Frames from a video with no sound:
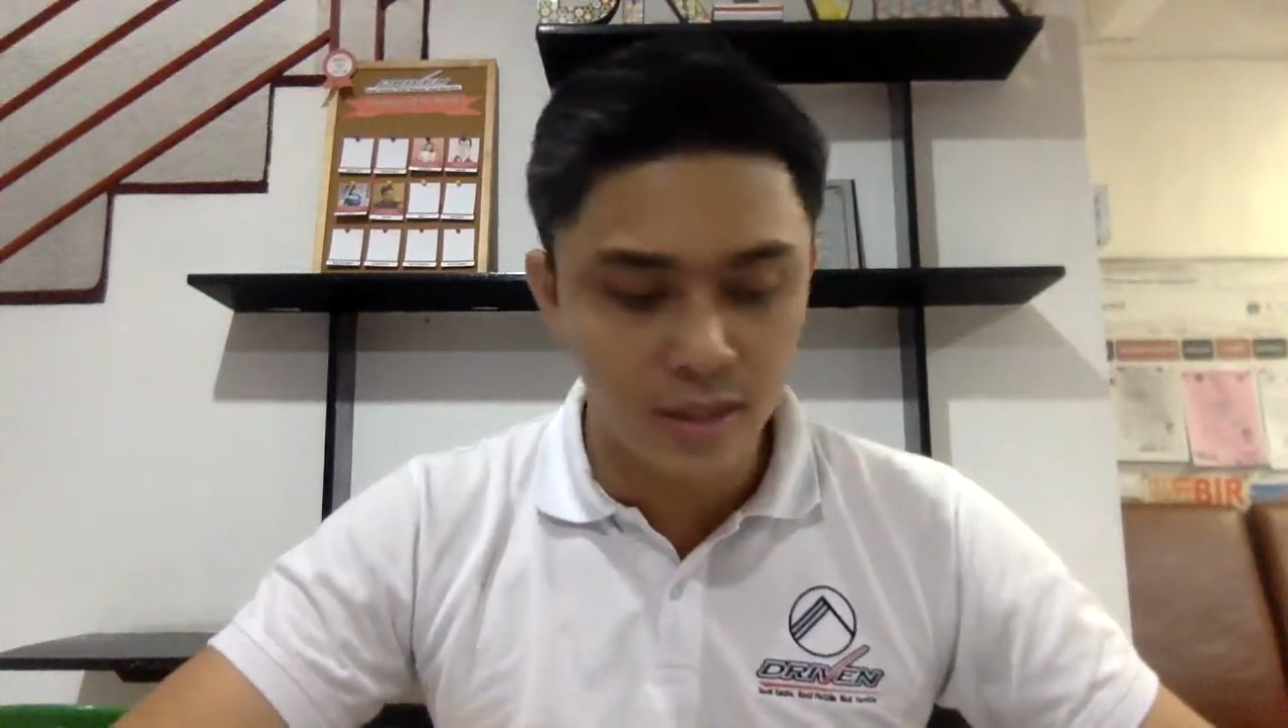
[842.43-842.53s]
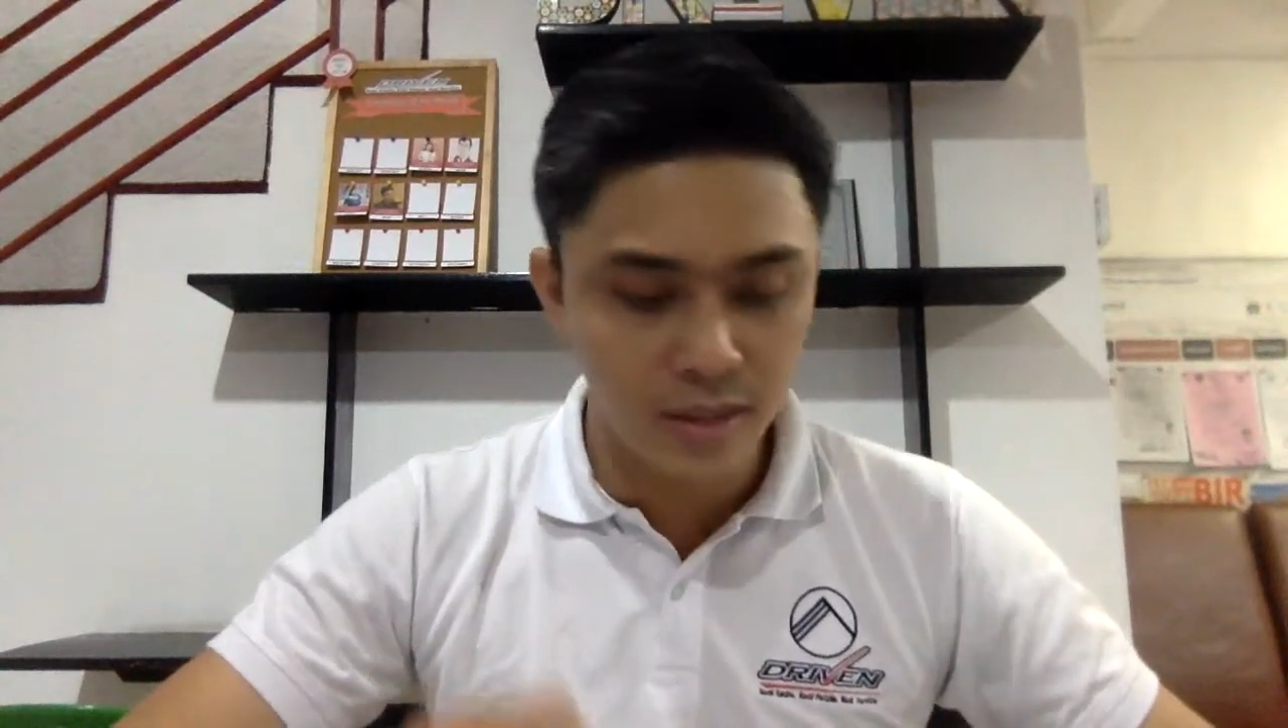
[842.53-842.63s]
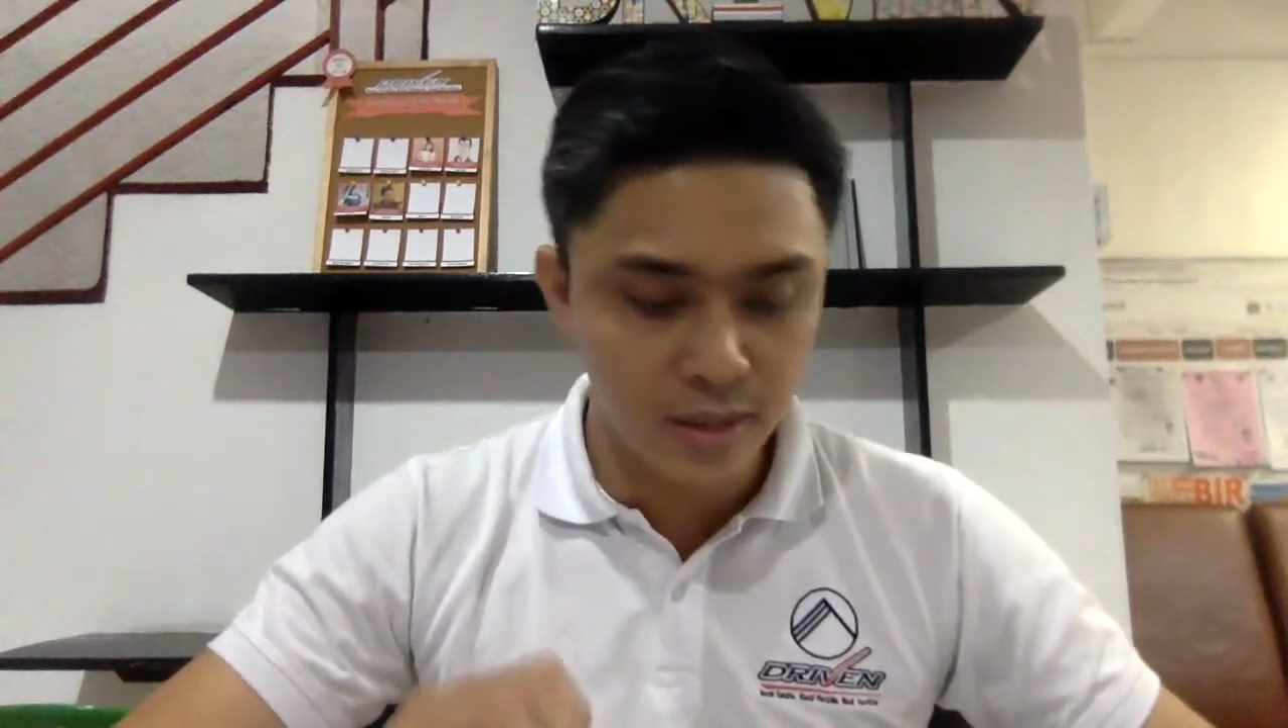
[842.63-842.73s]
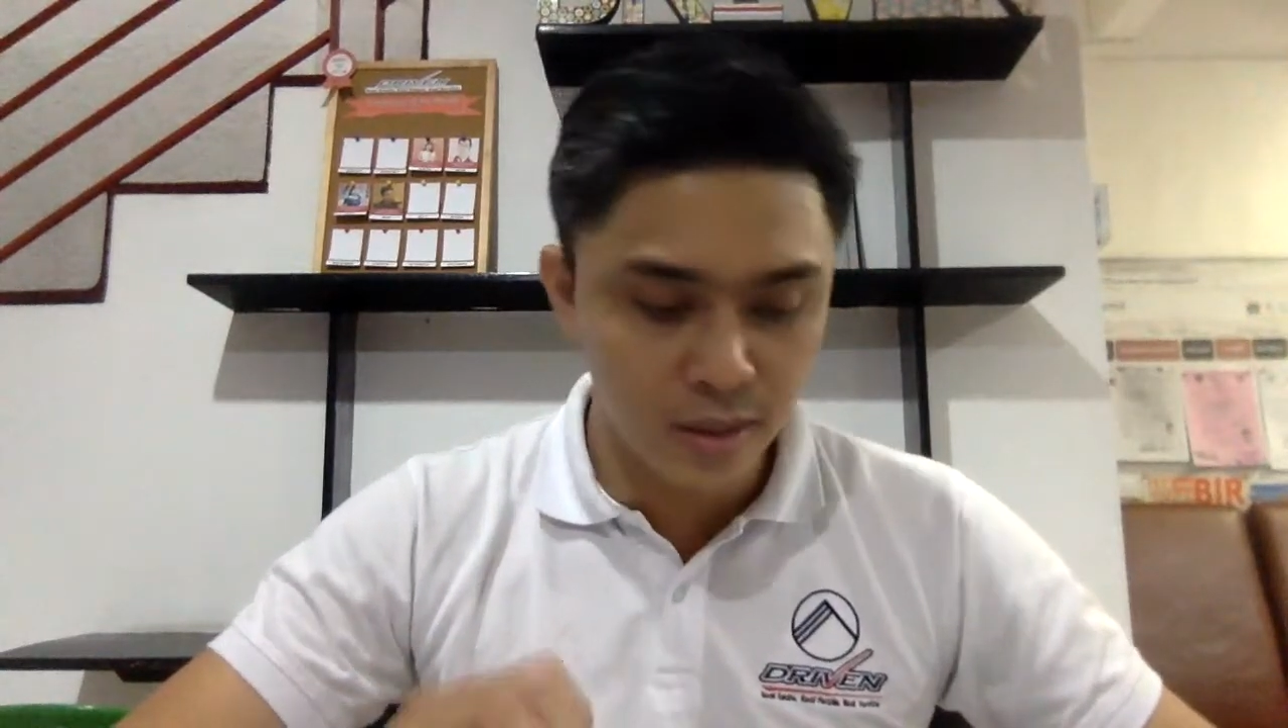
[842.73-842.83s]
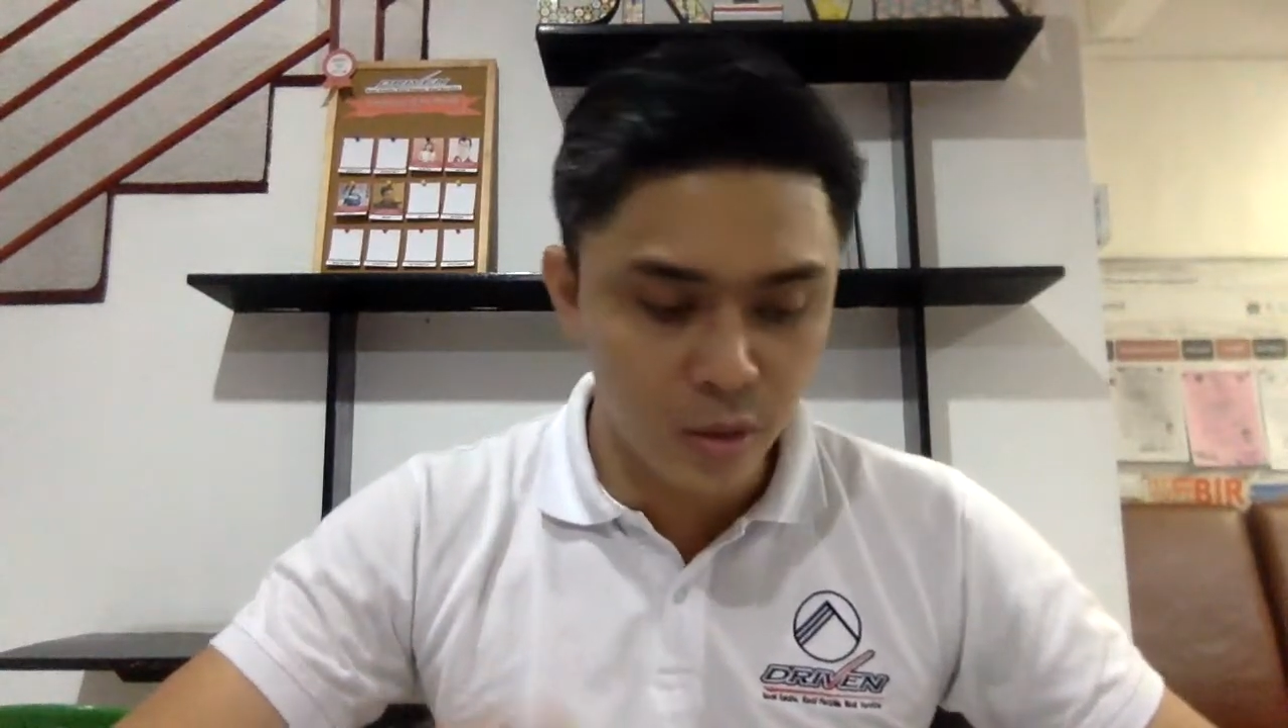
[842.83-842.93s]

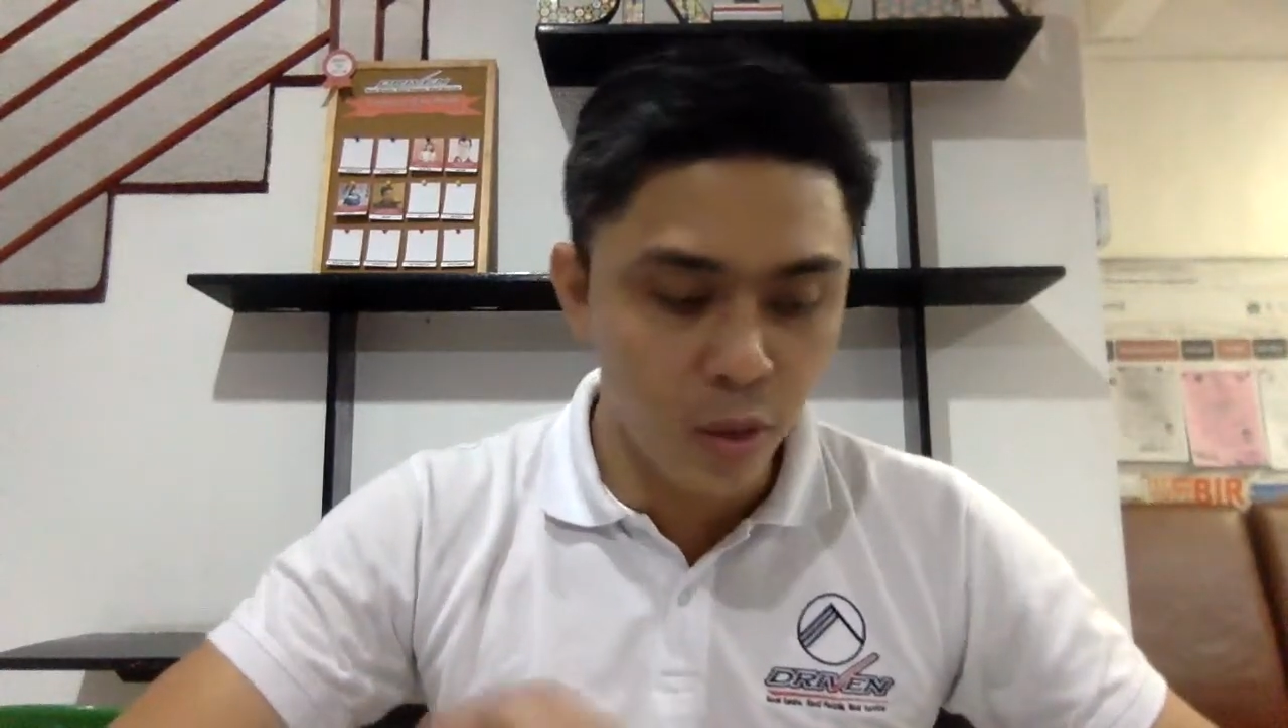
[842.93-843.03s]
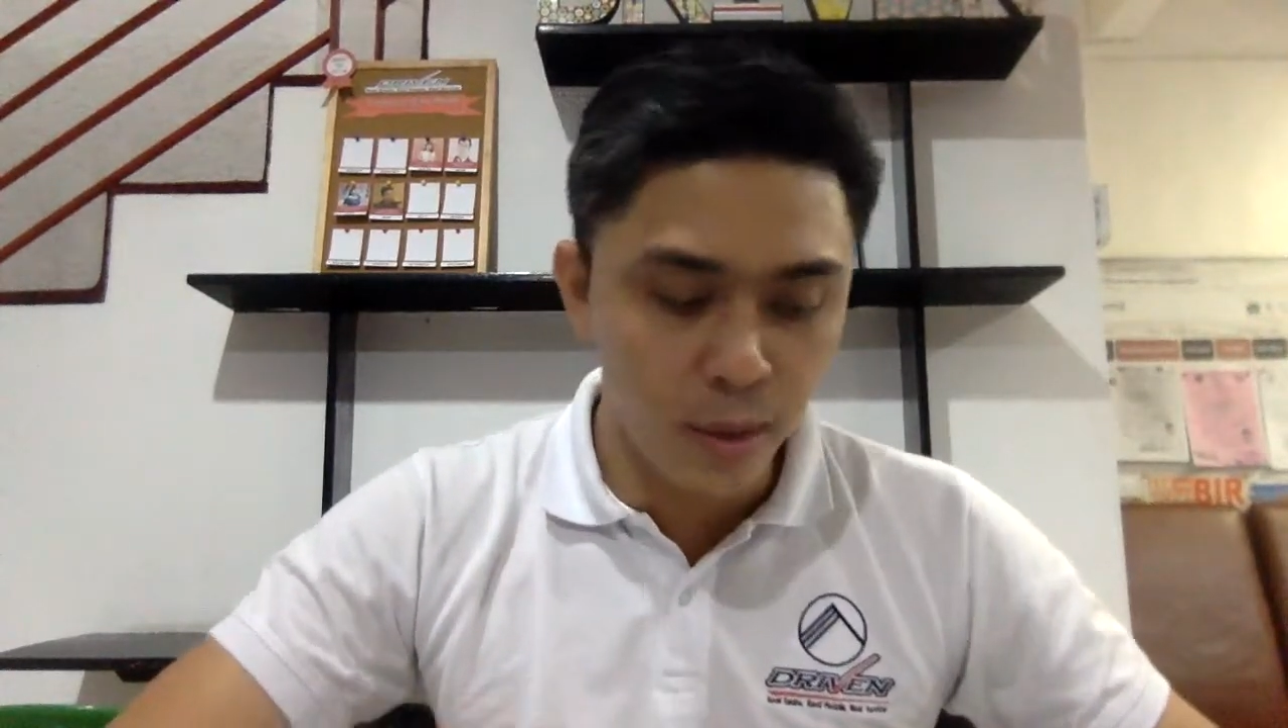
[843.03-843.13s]
so